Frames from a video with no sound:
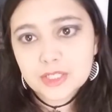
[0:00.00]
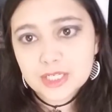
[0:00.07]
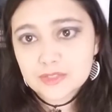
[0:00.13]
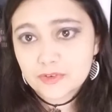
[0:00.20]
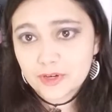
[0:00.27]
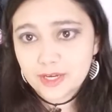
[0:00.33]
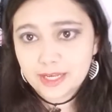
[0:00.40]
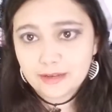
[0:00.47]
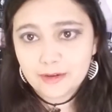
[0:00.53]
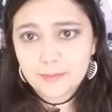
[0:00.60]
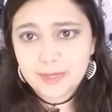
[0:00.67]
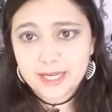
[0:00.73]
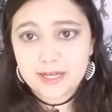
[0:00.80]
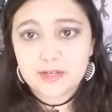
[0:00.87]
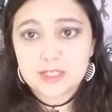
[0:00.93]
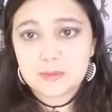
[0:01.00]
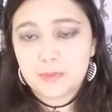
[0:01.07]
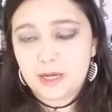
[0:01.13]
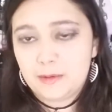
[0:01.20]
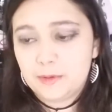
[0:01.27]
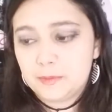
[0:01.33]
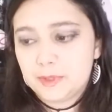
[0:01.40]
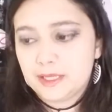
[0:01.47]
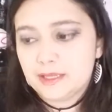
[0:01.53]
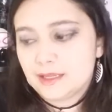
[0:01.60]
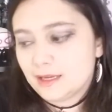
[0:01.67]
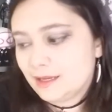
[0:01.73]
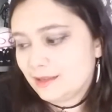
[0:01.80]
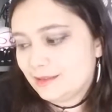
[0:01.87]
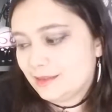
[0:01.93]
just for hanging around my house, and probably
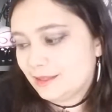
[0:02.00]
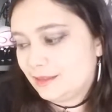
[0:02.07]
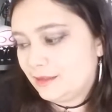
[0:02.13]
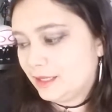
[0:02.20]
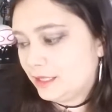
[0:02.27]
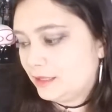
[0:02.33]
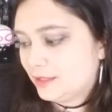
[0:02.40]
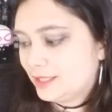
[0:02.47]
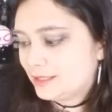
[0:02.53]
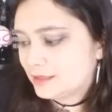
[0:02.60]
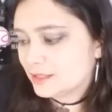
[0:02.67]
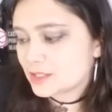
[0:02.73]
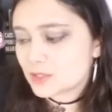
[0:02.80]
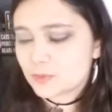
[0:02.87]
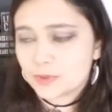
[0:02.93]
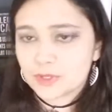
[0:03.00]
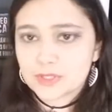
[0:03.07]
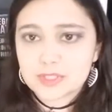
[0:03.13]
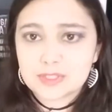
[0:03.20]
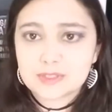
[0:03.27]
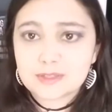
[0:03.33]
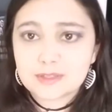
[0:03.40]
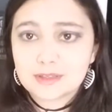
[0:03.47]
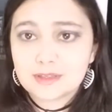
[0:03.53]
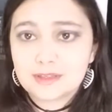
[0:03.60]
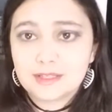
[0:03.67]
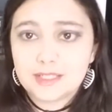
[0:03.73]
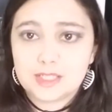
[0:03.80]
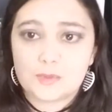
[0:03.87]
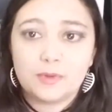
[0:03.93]
they think like this works,
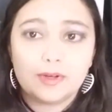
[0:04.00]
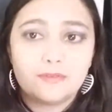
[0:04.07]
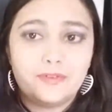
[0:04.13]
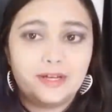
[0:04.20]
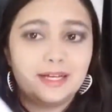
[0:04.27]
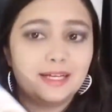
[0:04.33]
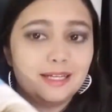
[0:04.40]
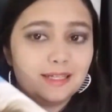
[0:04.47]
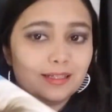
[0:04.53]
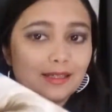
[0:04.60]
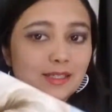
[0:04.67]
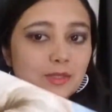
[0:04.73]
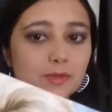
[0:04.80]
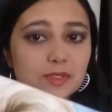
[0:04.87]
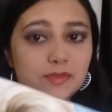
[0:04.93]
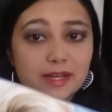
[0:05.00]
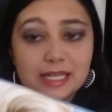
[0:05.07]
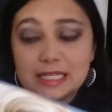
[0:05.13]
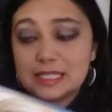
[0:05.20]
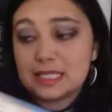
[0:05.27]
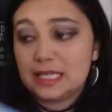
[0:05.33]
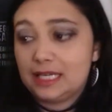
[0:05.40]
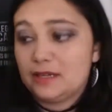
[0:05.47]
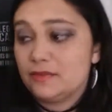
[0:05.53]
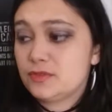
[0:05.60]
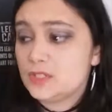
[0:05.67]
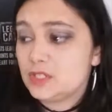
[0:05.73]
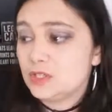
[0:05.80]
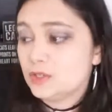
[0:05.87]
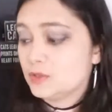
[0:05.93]
these work fine. This works fine as a gift
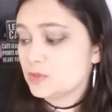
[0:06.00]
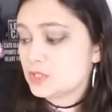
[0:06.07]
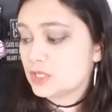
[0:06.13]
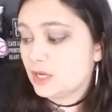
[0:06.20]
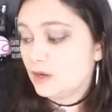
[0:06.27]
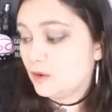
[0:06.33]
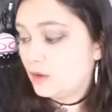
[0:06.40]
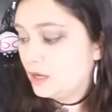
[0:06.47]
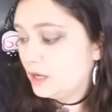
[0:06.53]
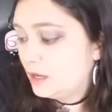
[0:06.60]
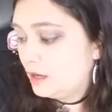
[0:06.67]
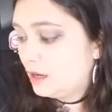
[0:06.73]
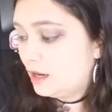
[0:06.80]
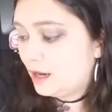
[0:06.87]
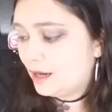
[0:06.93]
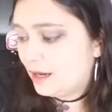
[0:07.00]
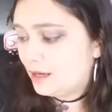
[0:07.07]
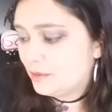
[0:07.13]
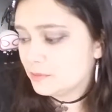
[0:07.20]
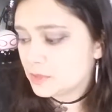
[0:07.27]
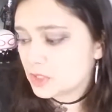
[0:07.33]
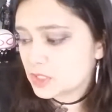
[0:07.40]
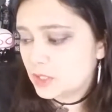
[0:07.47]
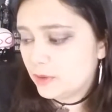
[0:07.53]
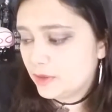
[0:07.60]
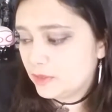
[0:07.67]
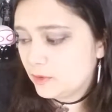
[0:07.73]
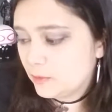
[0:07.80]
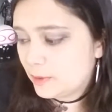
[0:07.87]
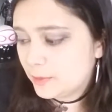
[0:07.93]
too. So just going
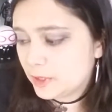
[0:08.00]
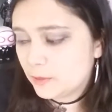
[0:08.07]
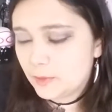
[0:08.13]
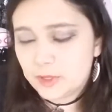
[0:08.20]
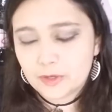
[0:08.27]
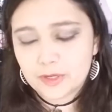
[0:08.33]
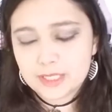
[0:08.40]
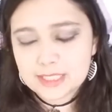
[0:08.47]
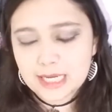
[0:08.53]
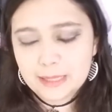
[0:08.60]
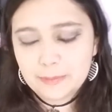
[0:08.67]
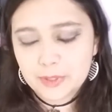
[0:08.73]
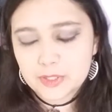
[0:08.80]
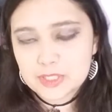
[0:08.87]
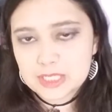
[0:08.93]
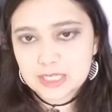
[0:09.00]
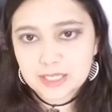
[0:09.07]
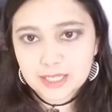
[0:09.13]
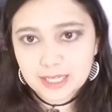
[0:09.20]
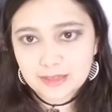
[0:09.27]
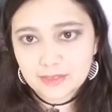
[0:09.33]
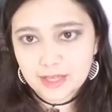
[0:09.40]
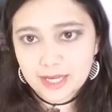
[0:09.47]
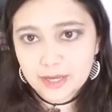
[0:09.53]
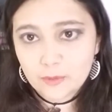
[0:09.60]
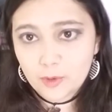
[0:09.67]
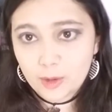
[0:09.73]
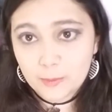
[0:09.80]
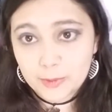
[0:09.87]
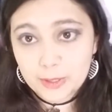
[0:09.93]
through Walmart or Walgreens, I personally like
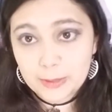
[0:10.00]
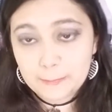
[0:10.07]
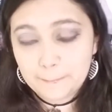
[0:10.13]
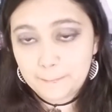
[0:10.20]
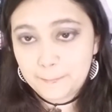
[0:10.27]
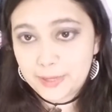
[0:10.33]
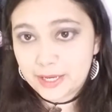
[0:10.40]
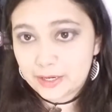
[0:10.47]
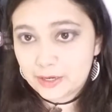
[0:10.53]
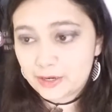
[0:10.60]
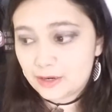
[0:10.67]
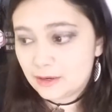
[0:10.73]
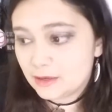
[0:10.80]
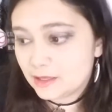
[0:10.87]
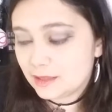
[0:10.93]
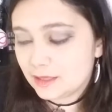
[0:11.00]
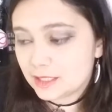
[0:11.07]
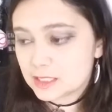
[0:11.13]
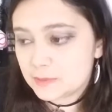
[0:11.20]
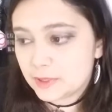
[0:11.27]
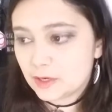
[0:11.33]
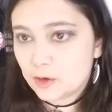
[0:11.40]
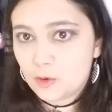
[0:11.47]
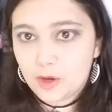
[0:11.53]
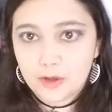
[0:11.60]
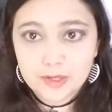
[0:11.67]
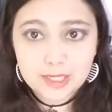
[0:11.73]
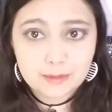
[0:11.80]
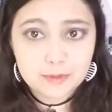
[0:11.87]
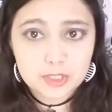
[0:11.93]
Walmart better. I think it's better
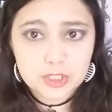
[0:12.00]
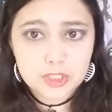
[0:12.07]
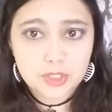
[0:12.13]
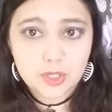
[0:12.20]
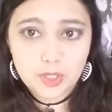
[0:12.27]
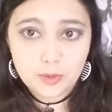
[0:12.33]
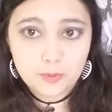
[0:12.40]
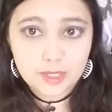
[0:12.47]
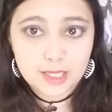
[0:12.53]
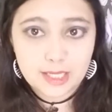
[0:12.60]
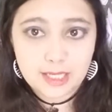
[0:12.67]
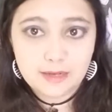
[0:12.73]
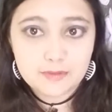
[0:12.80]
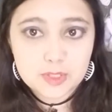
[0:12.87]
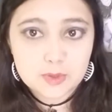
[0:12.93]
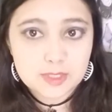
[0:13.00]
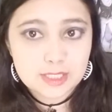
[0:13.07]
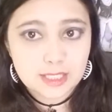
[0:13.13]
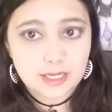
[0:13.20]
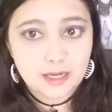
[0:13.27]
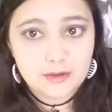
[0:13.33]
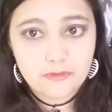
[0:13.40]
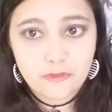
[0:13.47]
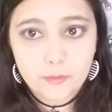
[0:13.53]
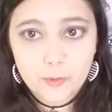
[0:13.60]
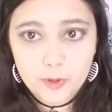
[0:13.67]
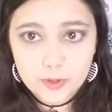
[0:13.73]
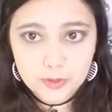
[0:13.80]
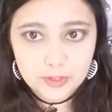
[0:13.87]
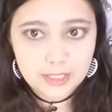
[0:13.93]
quality. I'm going to show you one of the canvas ones that I got from
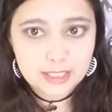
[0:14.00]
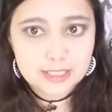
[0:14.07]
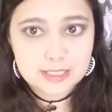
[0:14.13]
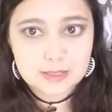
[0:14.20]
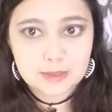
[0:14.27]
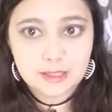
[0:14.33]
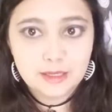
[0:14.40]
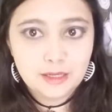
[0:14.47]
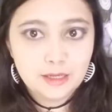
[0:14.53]
Walgreens,